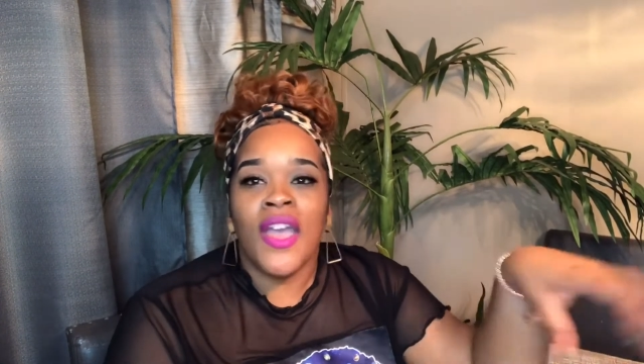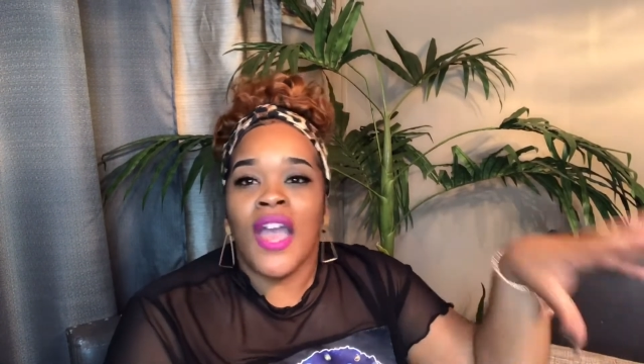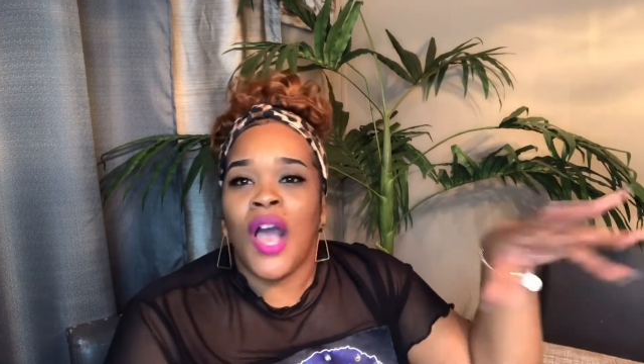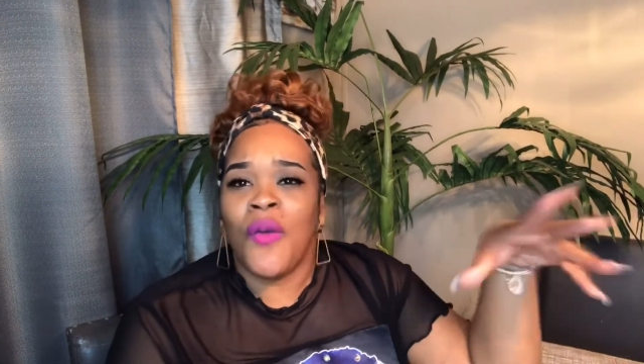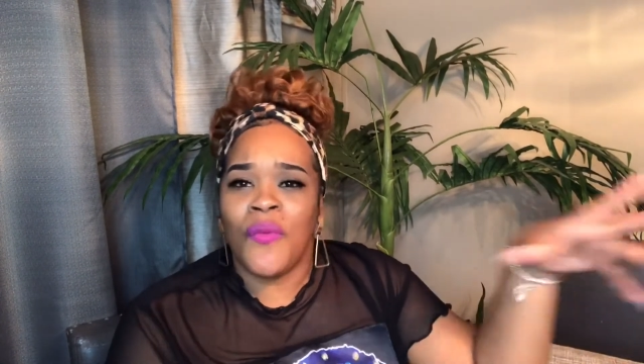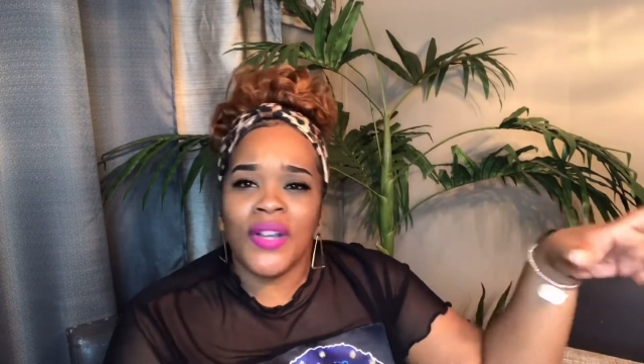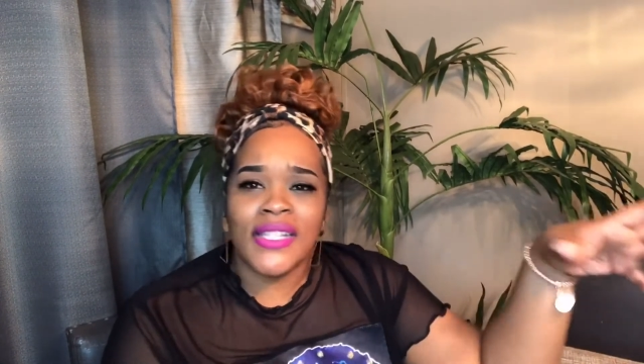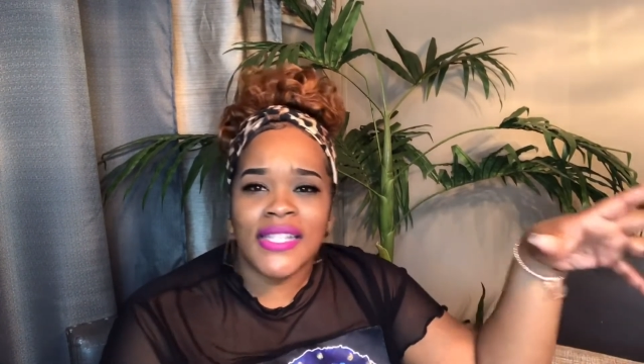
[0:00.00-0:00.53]
I
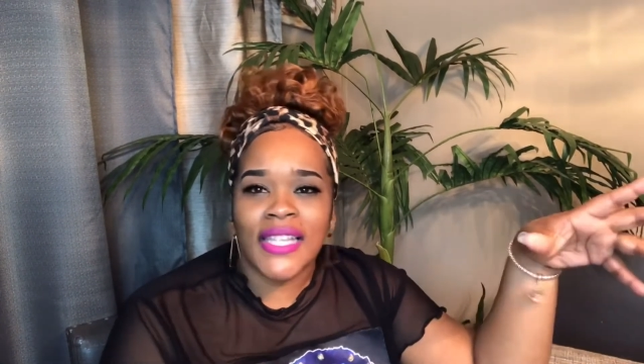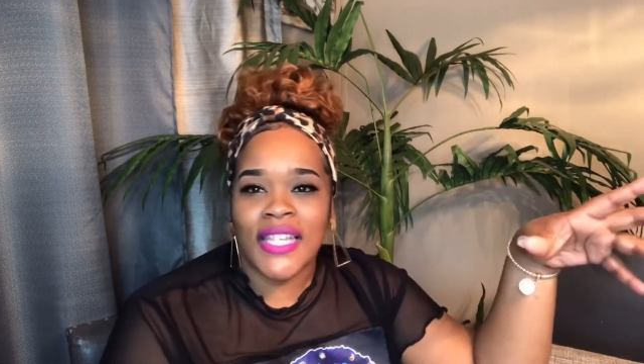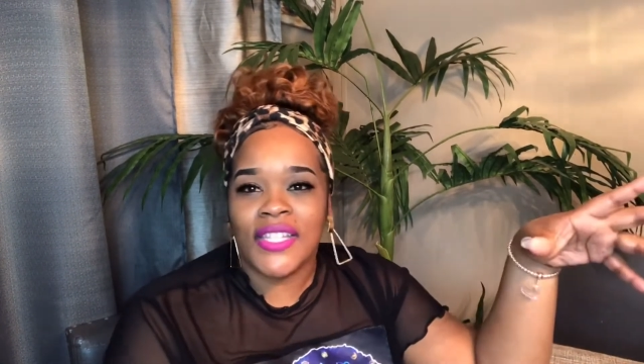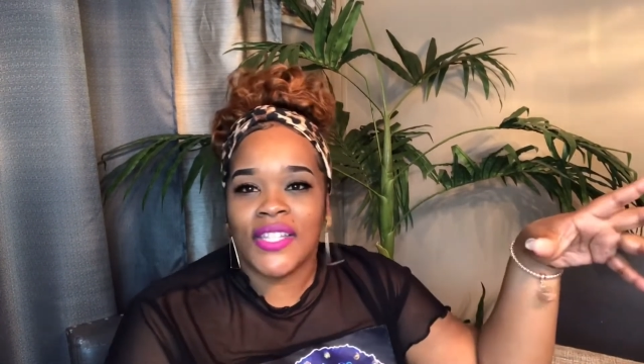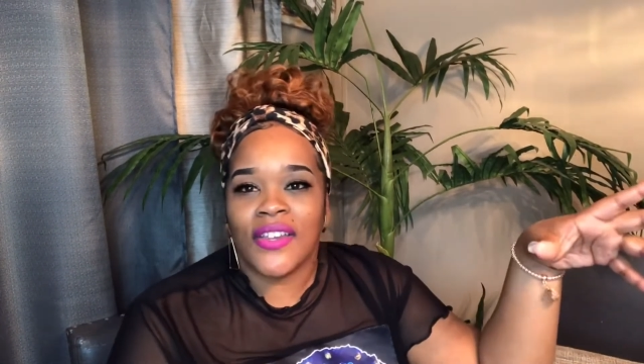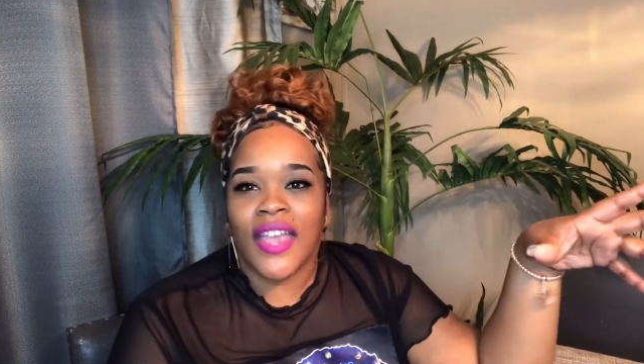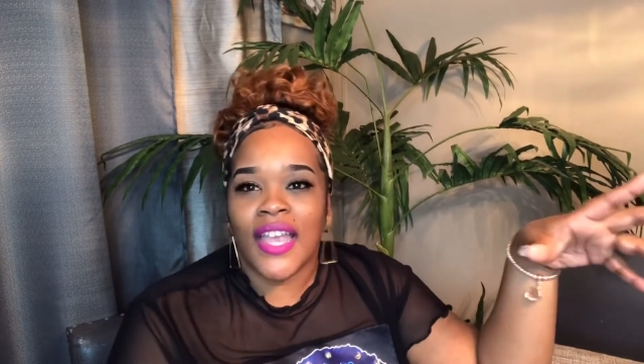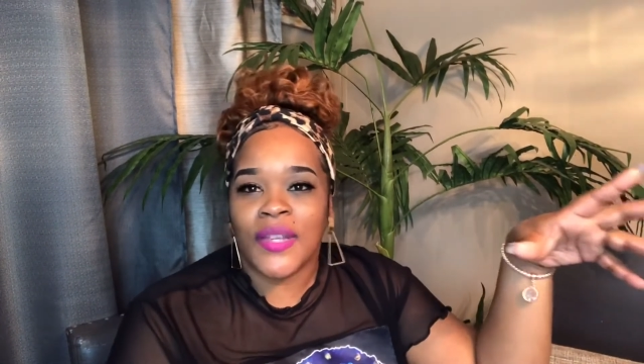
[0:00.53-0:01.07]
want to
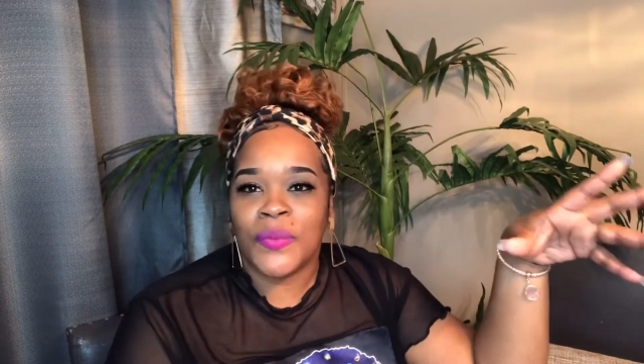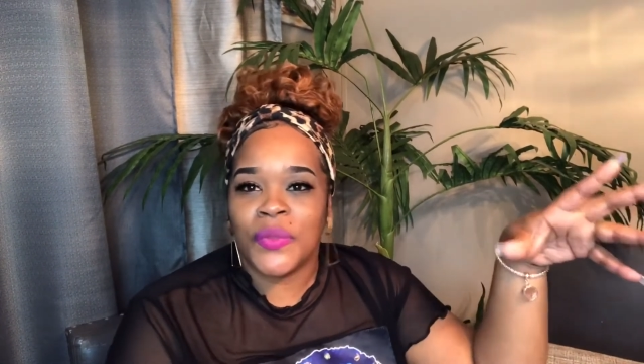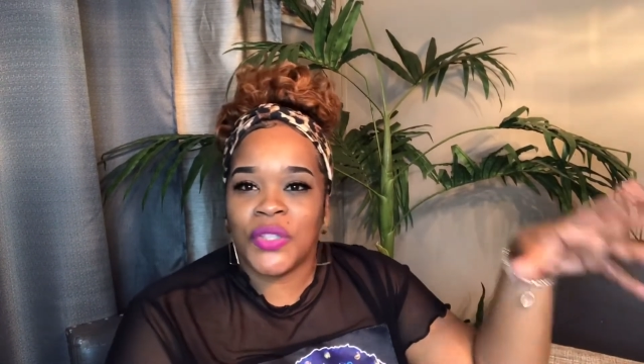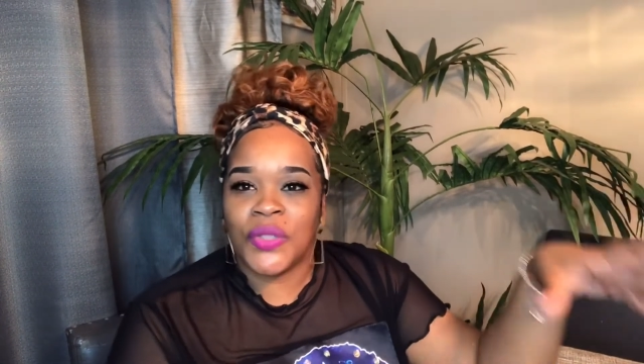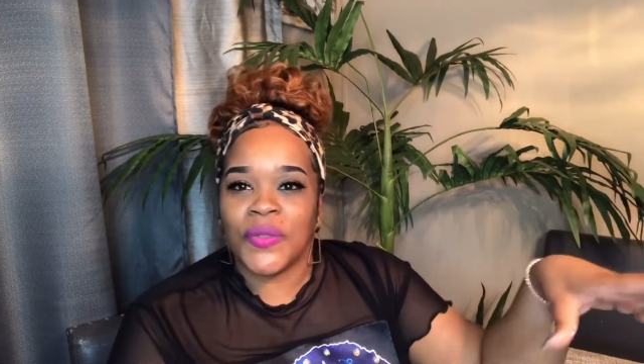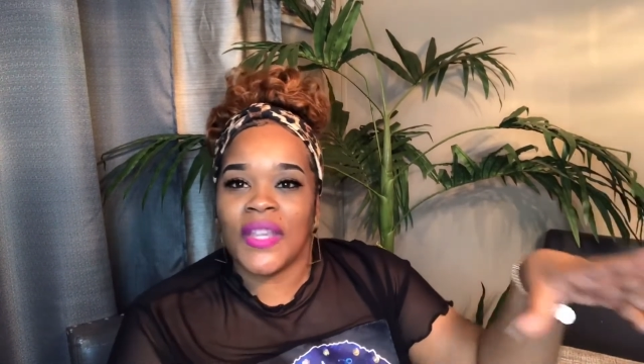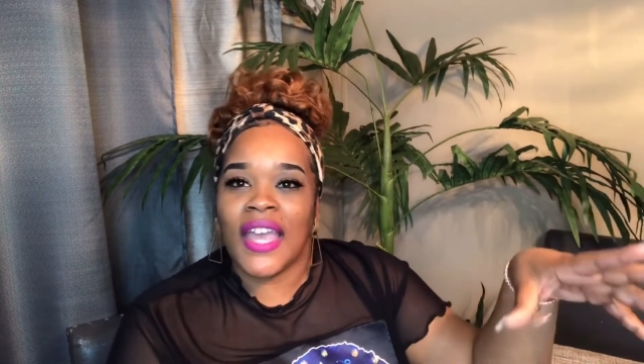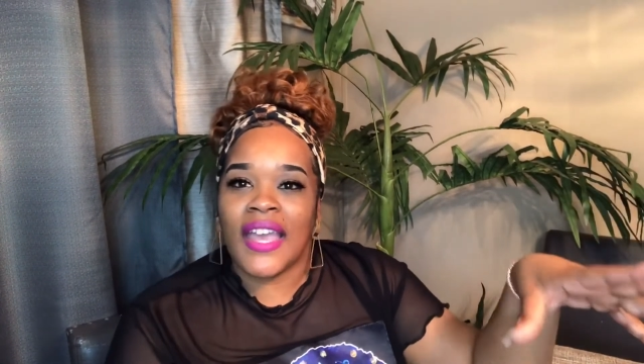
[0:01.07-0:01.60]
interact with
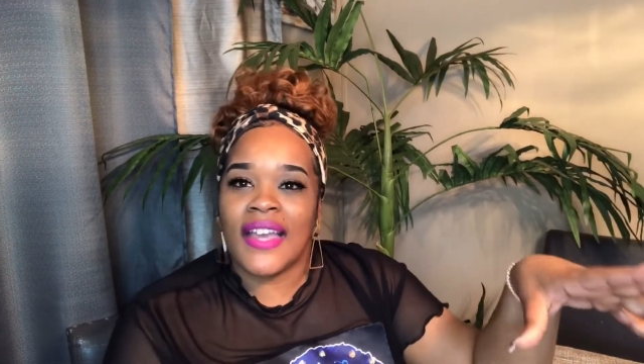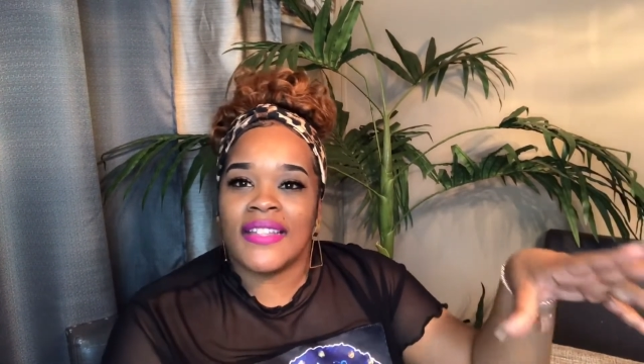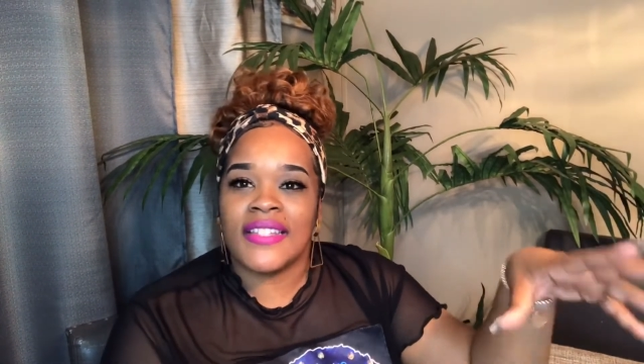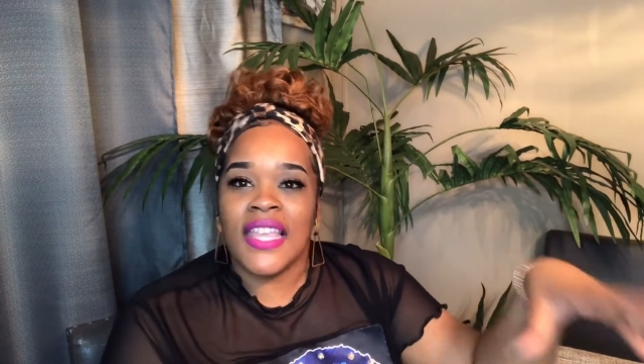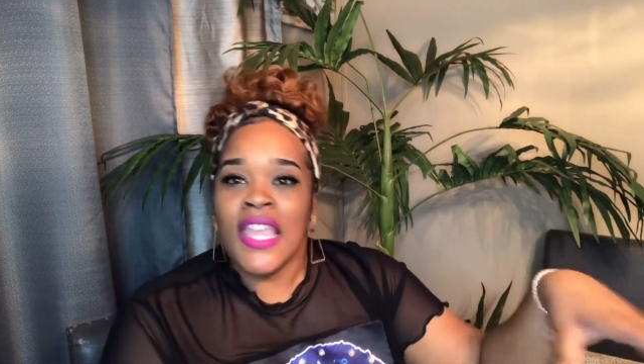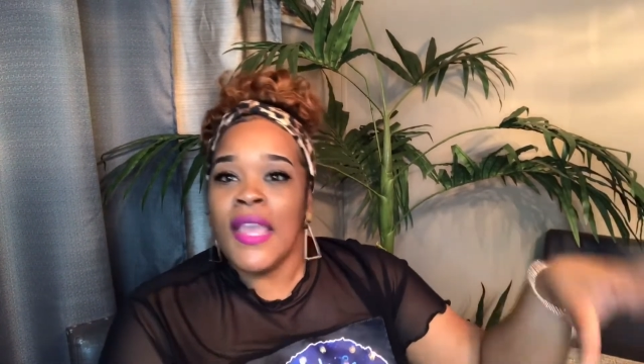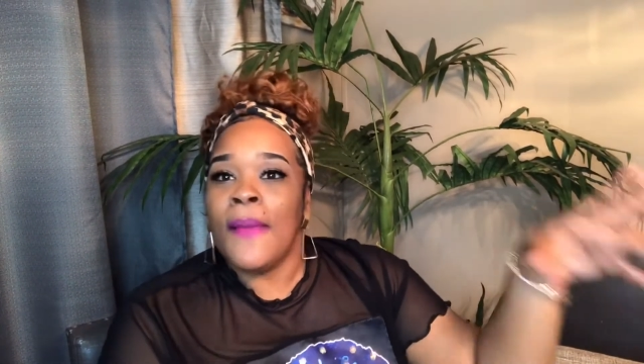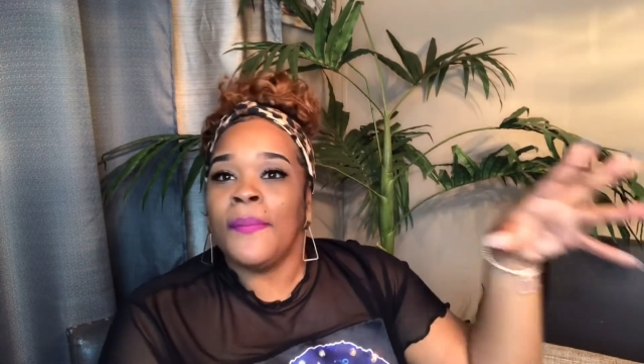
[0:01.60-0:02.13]
you guys.
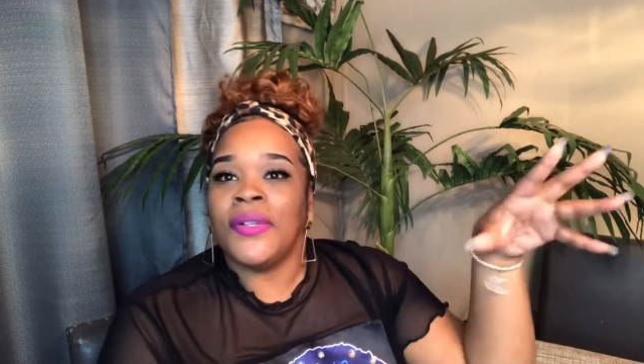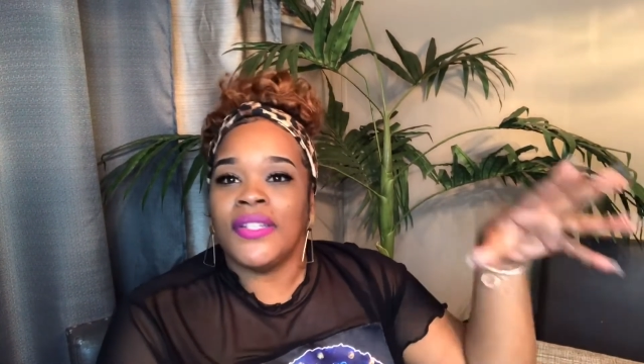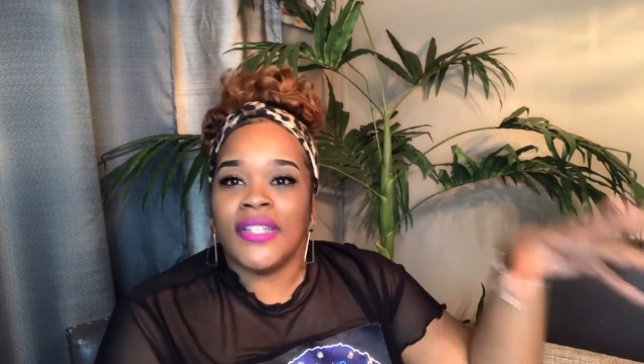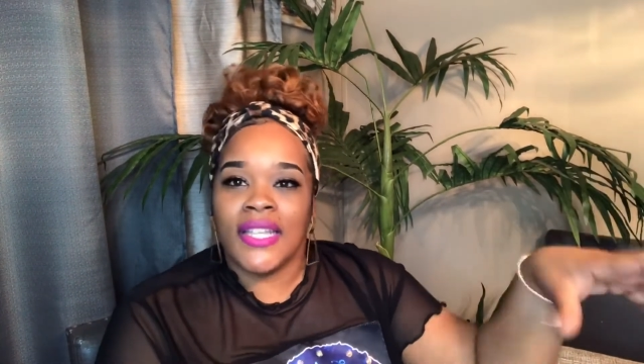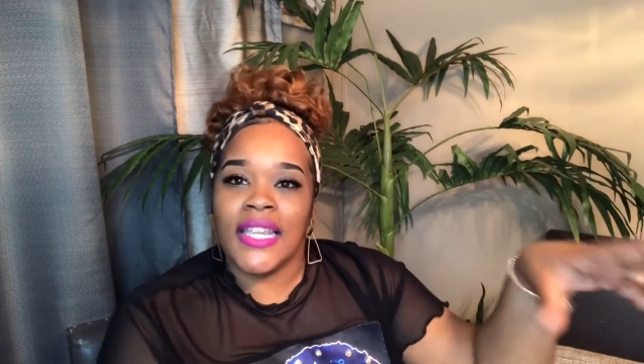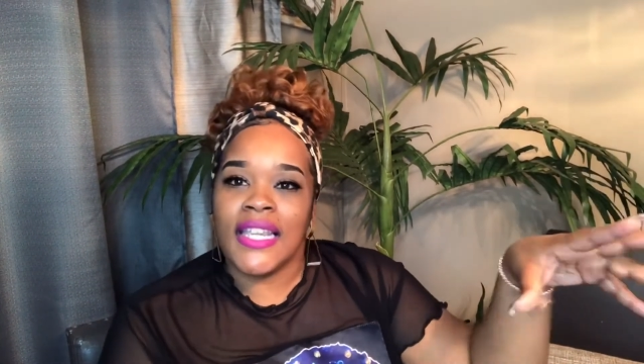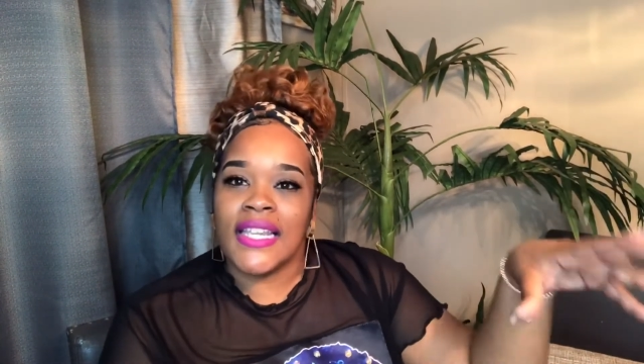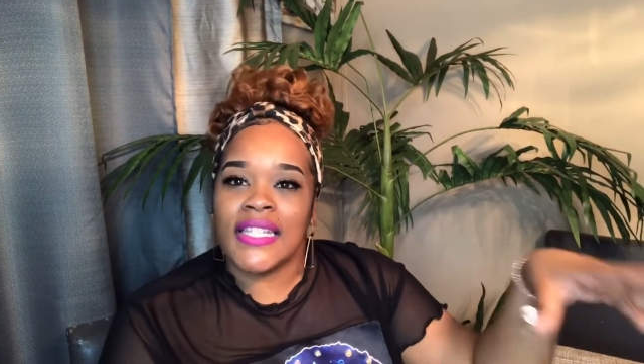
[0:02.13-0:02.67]

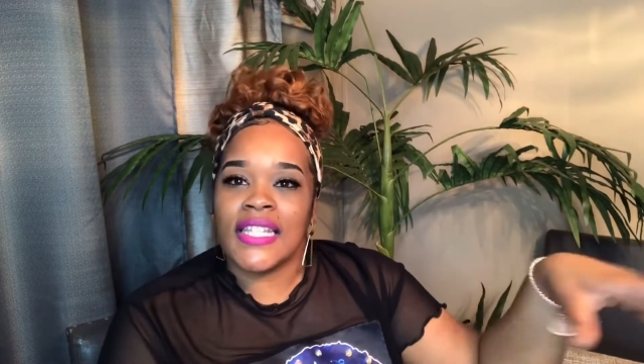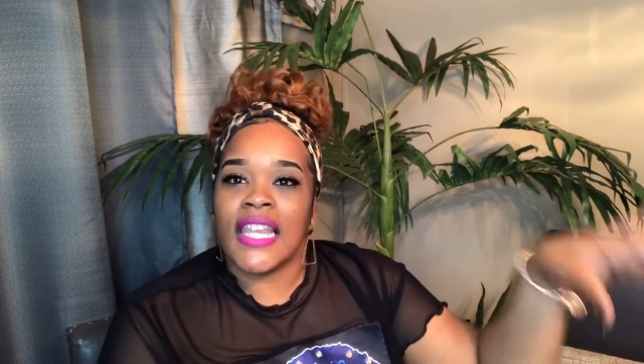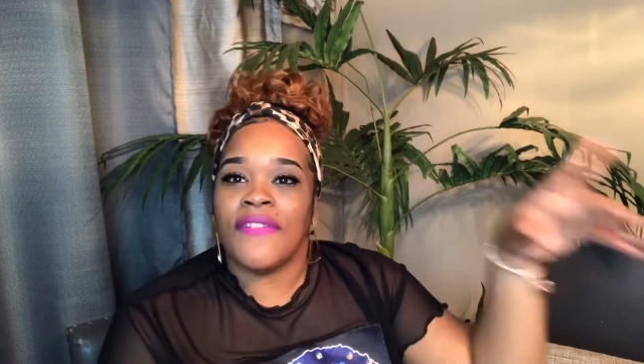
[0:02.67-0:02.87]
Please, if